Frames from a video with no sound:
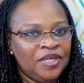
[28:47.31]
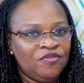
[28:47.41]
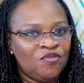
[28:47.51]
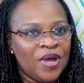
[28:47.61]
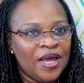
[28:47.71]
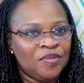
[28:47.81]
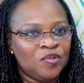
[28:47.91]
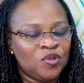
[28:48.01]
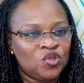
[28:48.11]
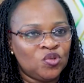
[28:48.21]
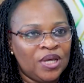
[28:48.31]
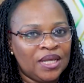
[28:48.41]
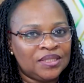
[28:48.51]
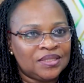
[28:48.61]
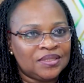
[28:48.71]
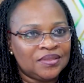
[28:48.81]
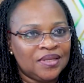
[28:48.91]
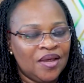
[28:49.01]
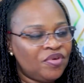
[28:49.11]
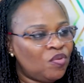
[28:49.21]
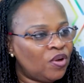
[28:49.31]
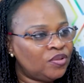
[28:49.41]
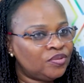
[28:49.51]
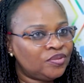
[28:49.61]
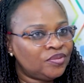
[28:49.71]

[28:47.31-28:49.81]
If we are able to get everyone